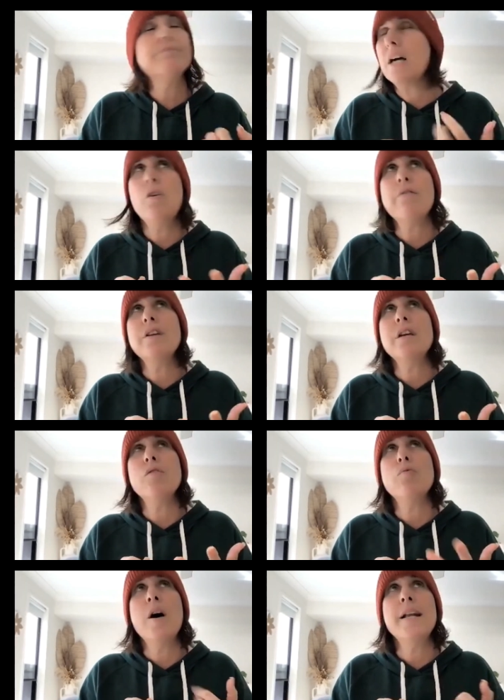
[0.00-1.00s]
I can't think of
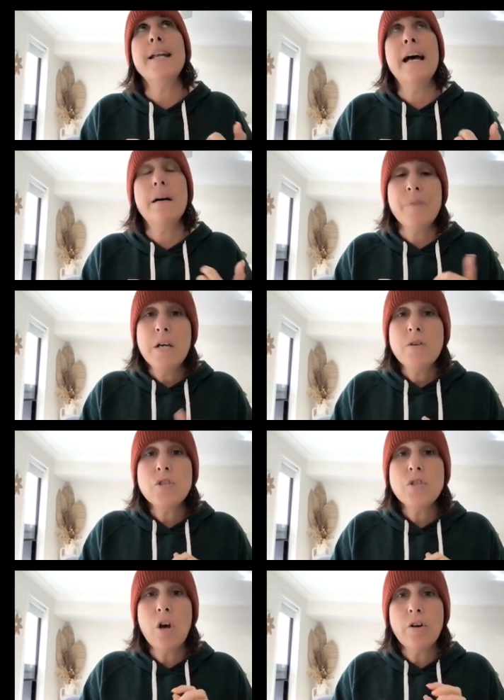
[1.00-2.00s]
it right now.
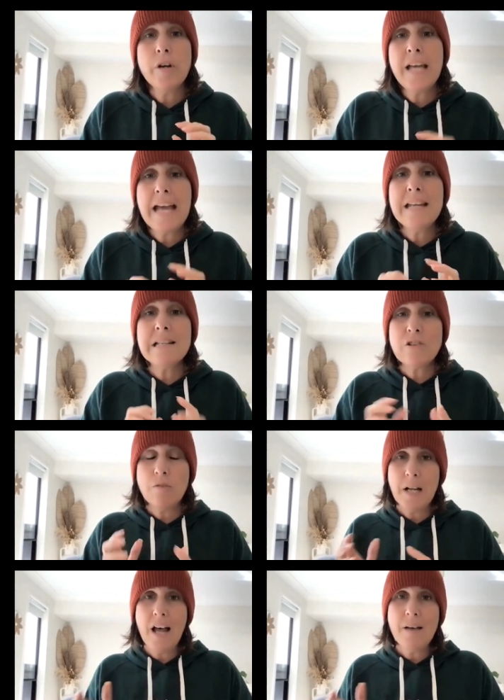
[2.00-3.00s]
So again, it's got to
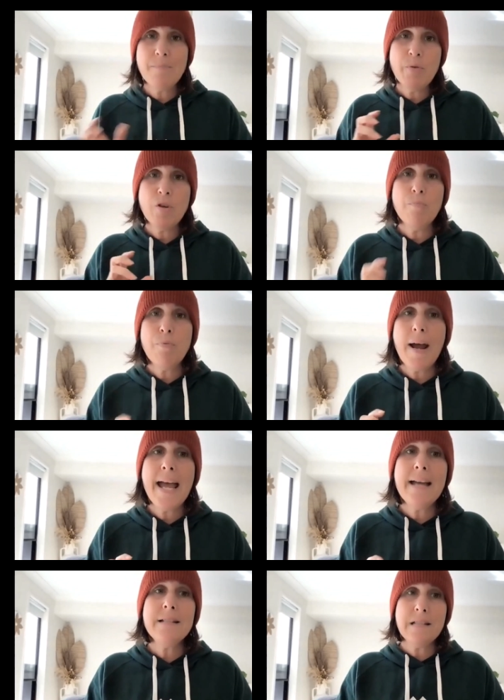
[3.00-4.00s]
be aligned with your
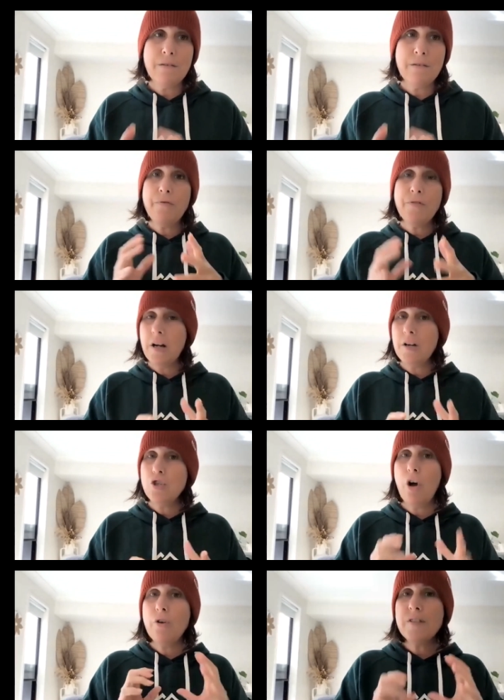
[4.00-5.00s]
brand. It's a font that I
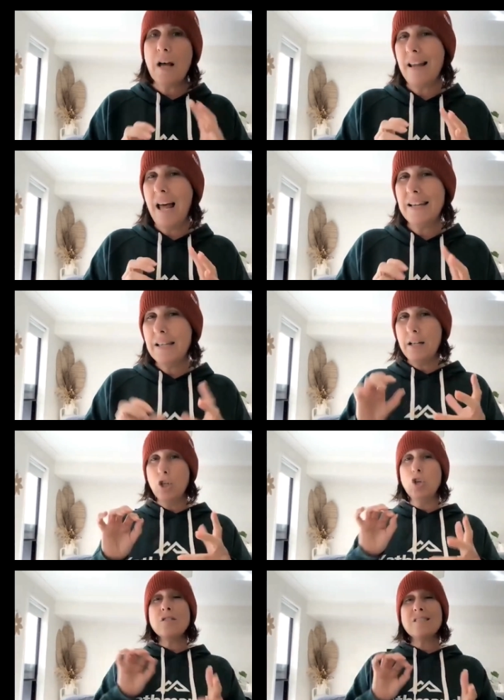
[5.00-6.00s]
chose. I like it. It
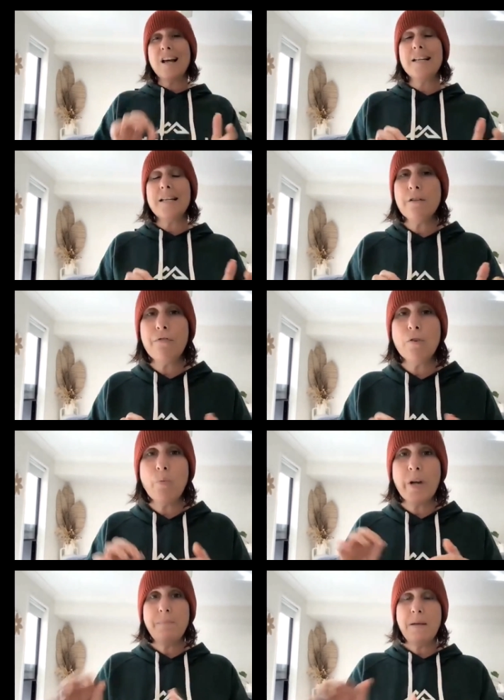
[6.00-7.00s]
looks slightly
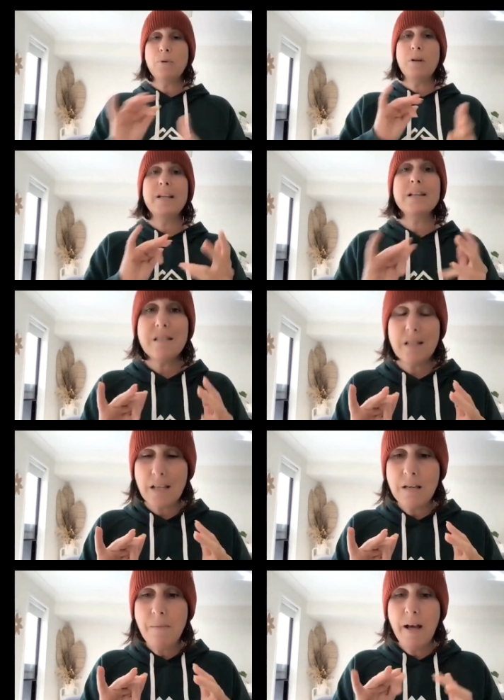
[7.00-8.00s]
different when people click into the
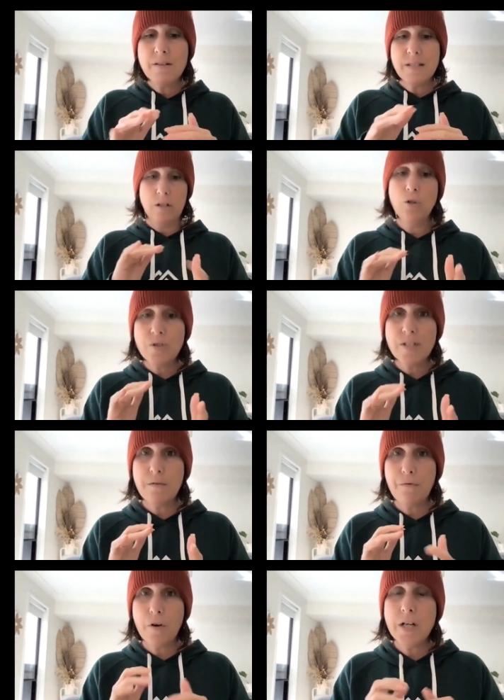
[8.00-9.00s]
emails. It looks
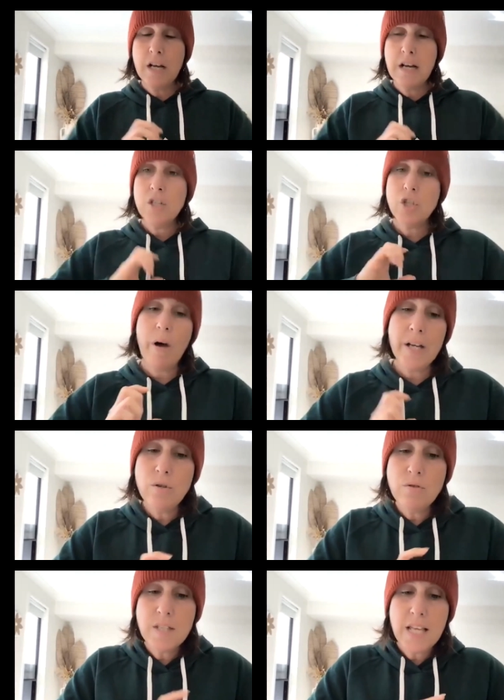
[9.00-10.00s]
different. So I
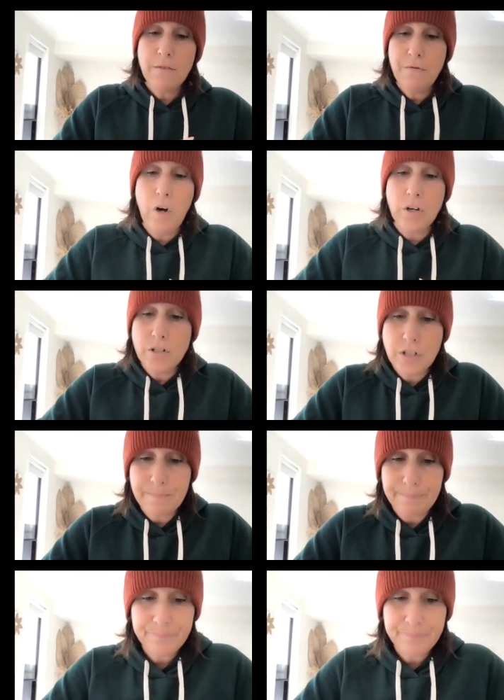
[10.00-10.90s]
use that font.